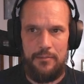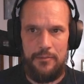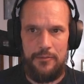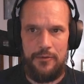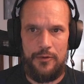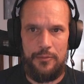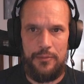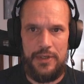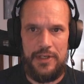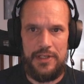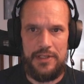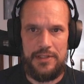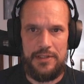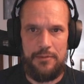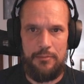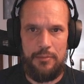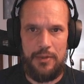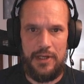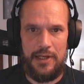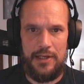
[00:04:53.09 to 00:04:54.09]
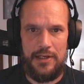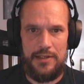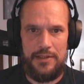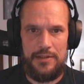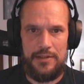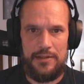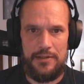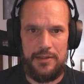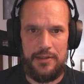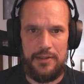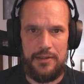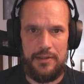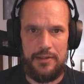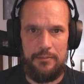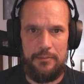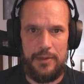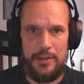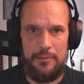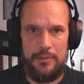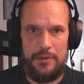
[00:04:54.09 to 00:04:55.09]
For me, this implies I
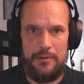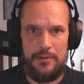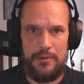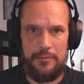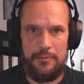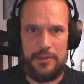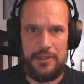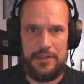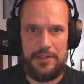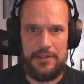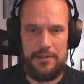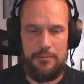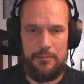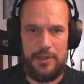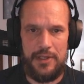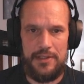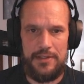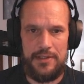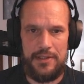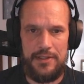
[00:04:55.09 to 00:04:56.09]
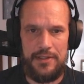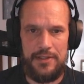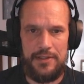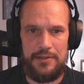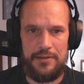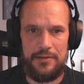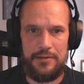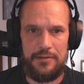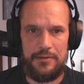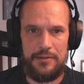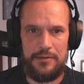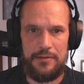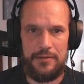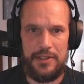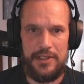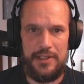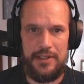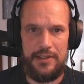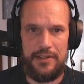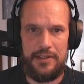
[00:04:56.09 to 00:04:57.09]
might be wrong, but this implies I need to
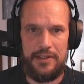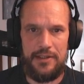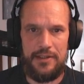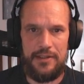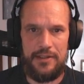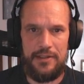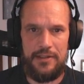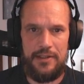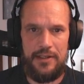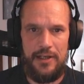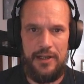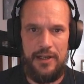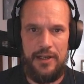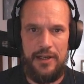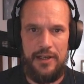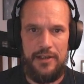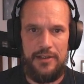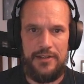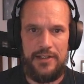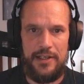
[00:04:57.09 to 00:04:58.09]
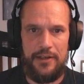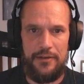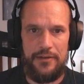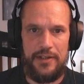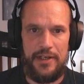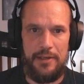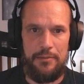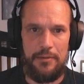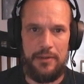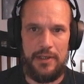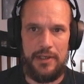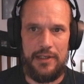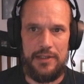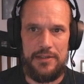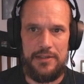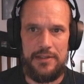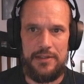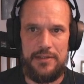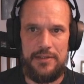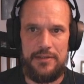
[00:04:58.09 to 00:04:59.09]
create a tile type
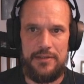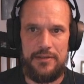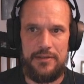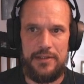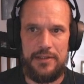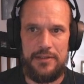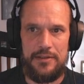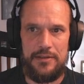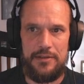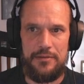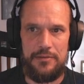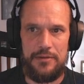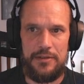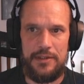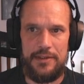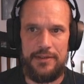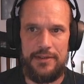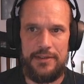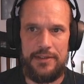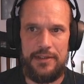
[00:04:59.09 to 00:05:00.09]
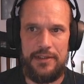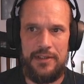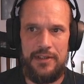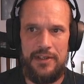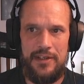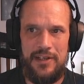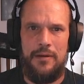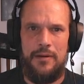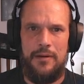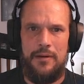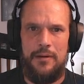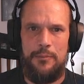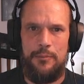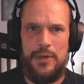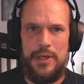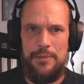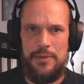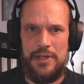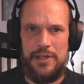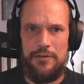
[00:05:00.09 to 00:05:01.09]
class. That's useless.
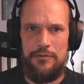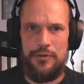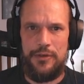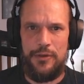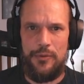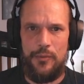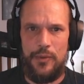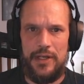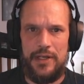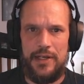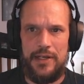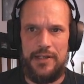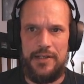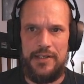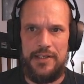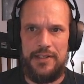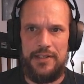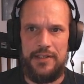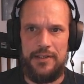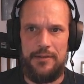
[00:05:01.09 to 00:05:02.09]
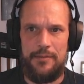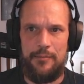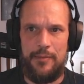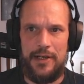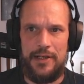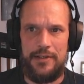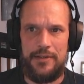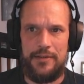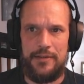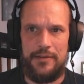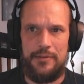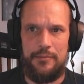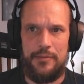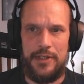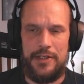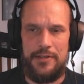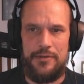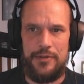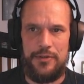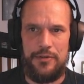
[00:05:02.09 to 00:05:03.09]
maybe even the way I did it might
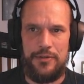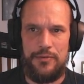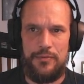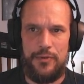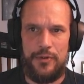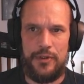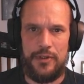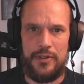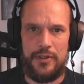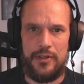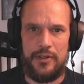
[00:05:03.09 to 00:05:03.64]
just work.